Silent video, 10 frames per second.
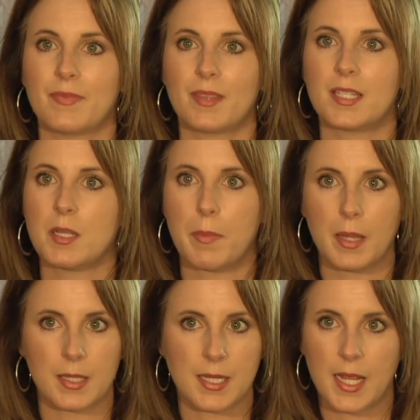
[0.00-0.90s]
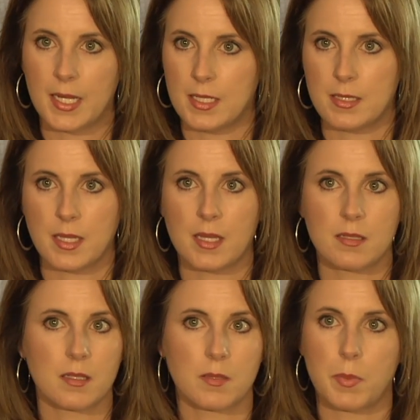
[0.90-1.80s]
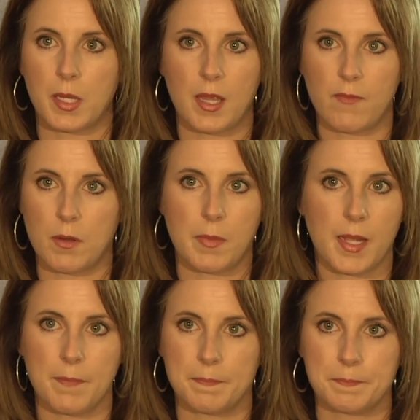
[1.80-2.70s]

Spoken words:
the debilitating disease that's been given me.